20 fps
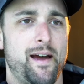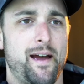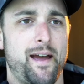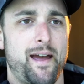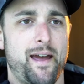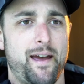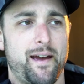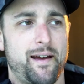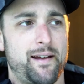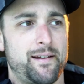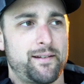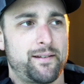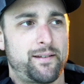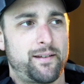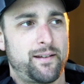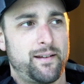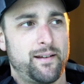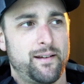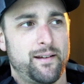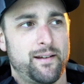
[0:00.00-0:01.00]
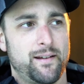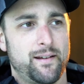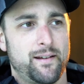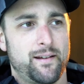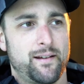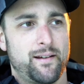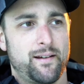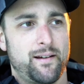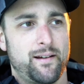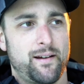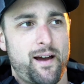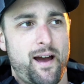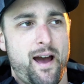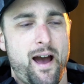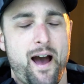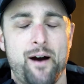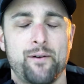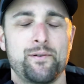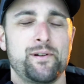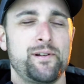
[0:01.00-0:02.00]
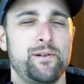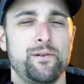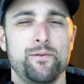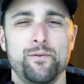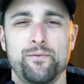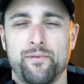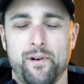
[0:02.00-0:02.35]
And how do you